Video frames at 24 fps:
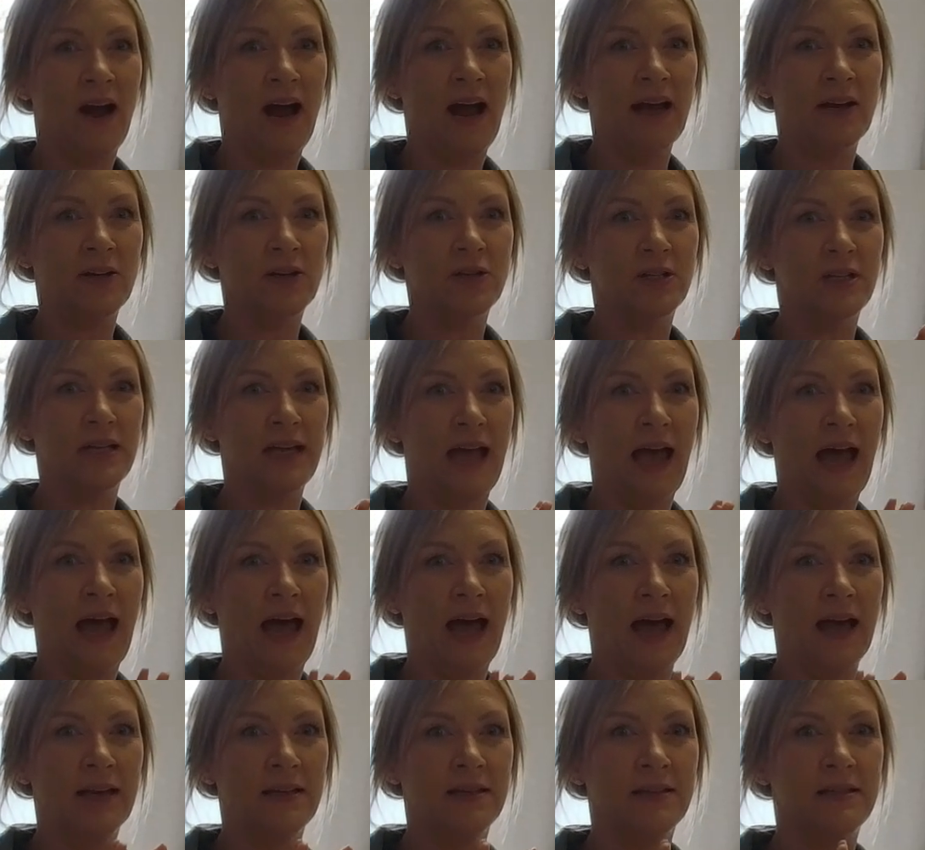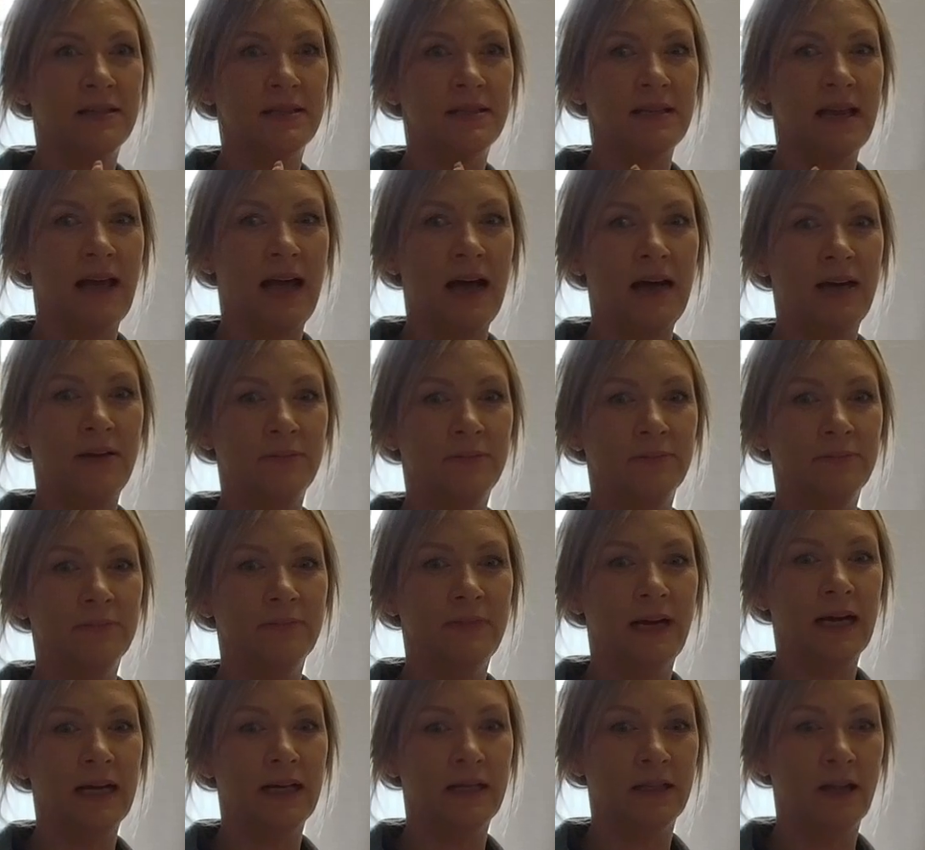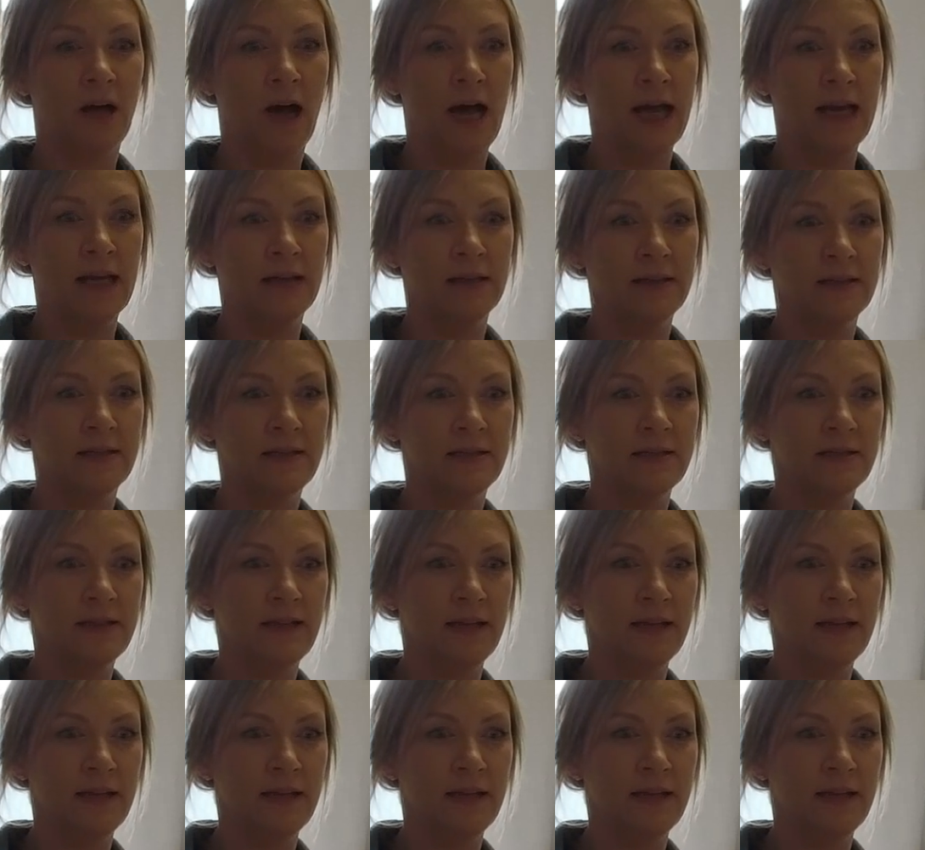I actually had a client